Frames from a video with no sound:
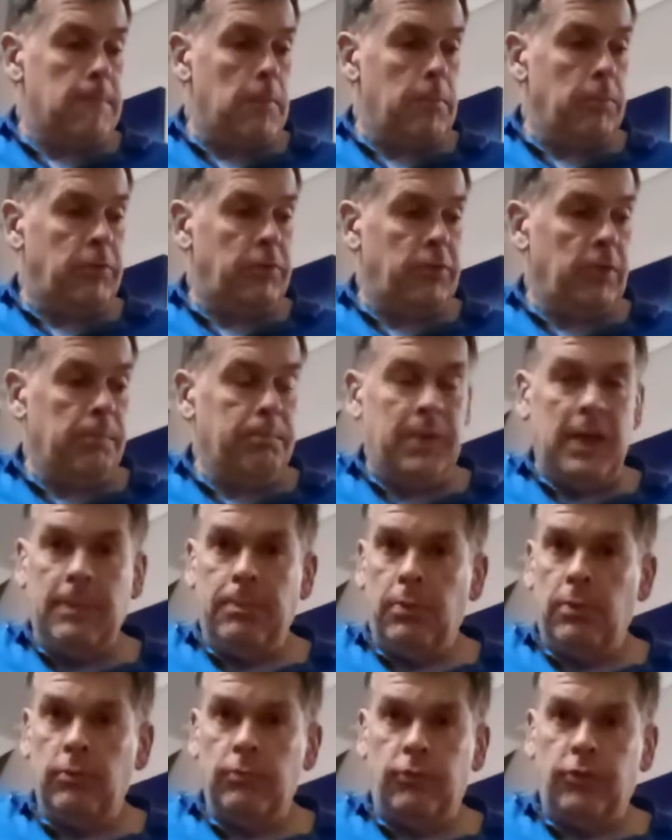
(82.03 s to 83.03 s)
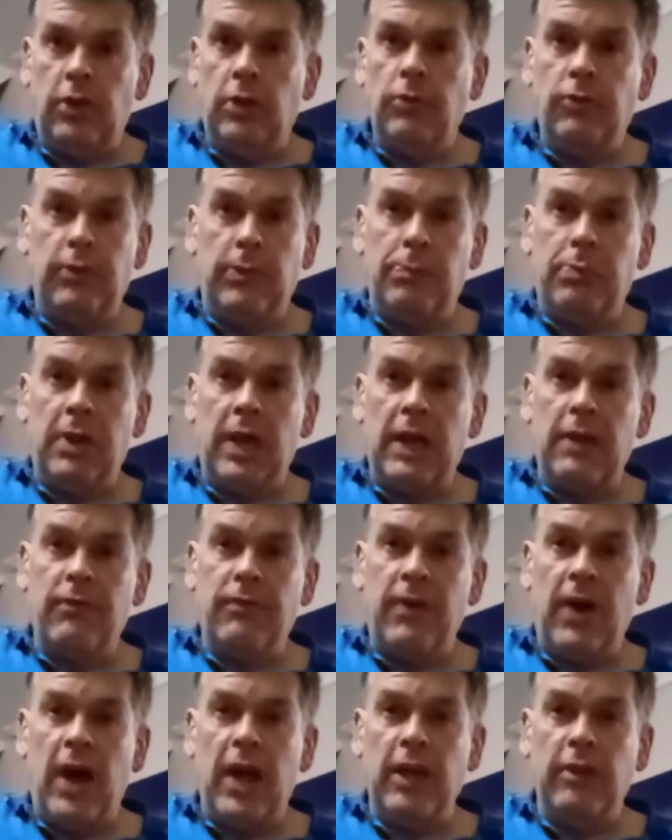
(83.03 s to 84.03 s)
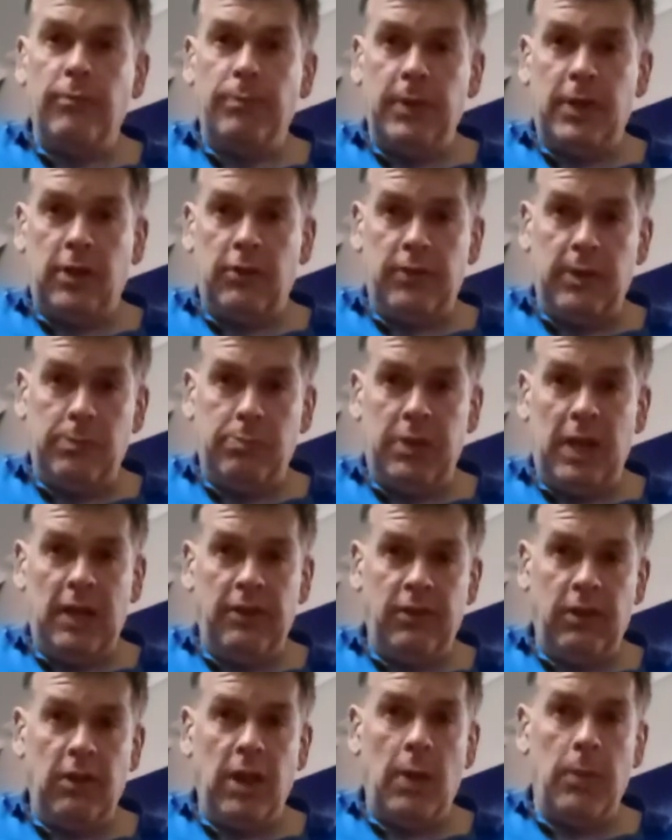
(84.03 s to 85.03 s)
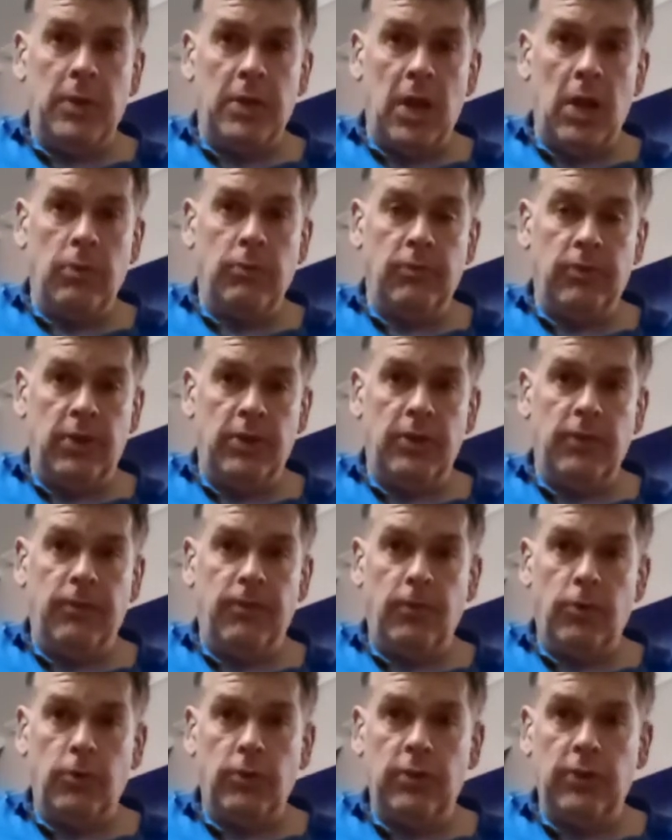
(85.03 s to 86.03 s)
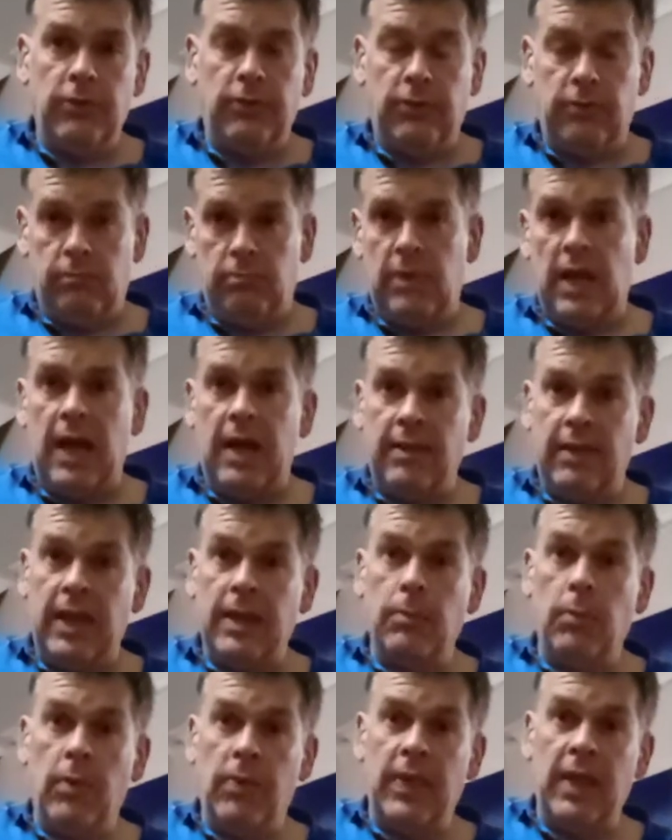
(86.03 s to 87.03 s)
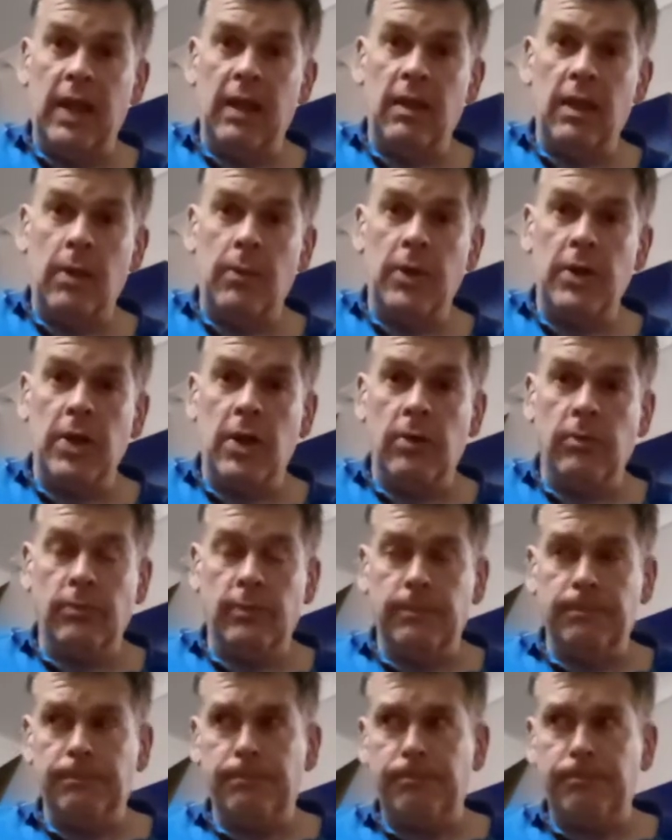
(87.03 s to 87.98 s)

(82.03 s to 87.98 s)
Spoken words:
Some people choose to play a 5 because it plays a lower note than a 4 does, and they want that lower note.